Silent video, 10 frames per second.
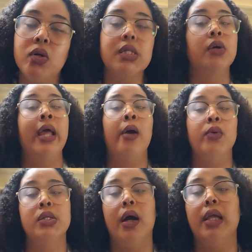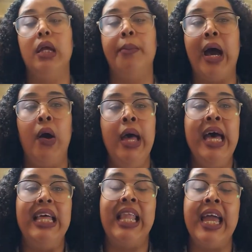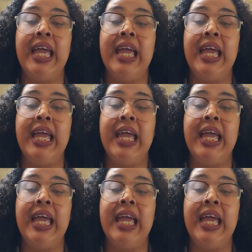So now we're talking about like